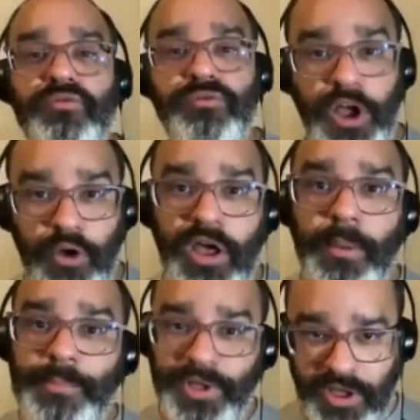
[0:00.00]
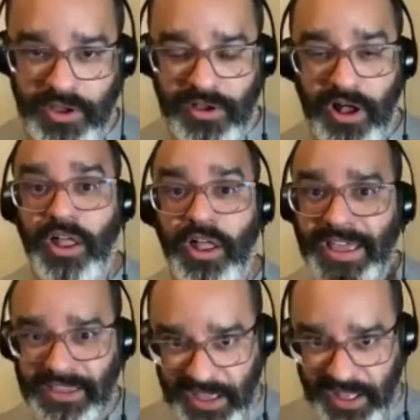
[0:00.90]
wrote a book called
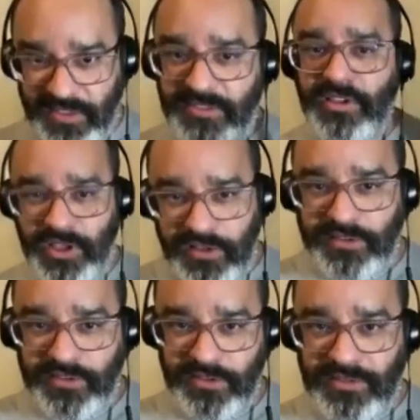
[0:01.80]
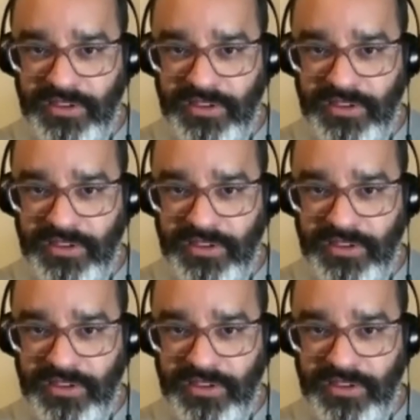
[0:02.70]
Against Celsus.